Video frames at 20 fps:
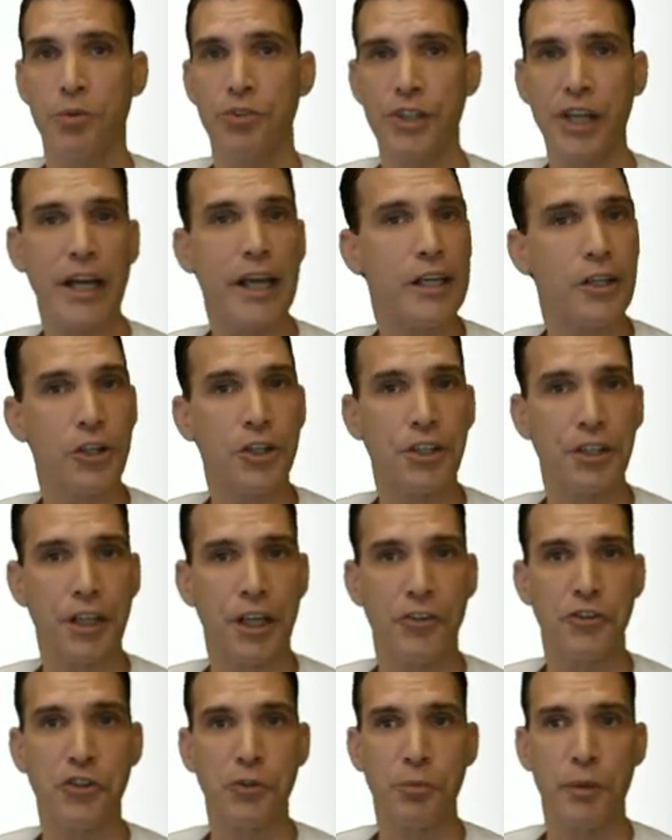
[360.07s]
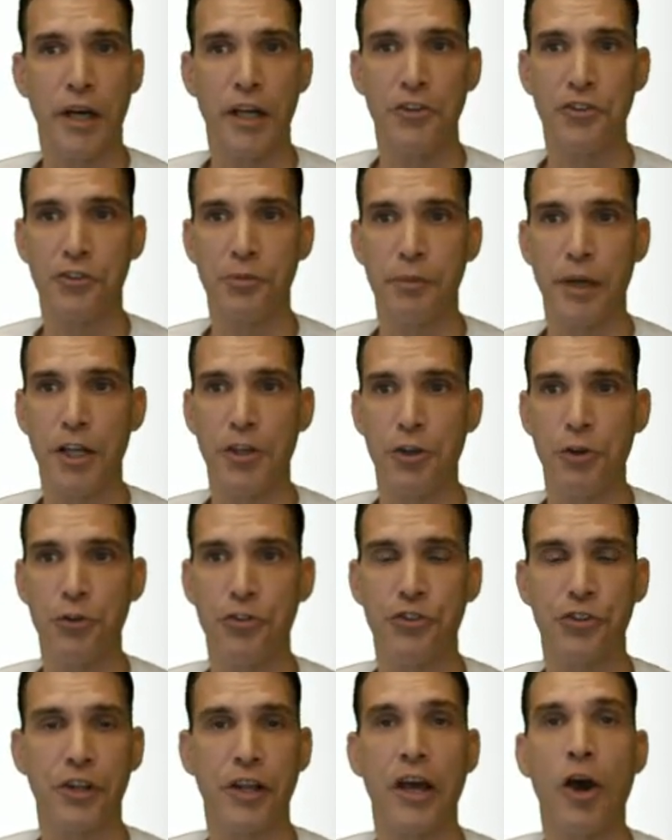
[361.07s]
that I could customize the menu
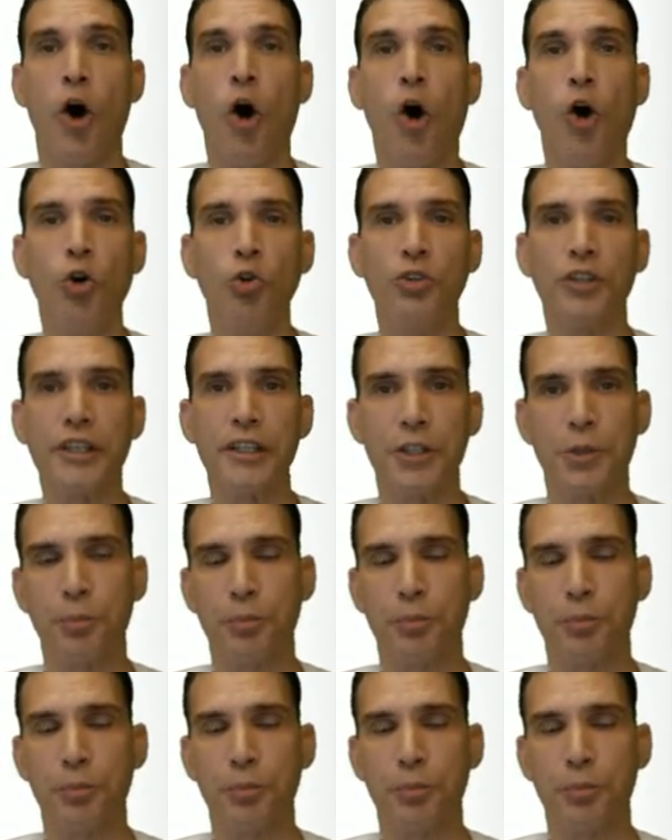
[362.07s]
so that only the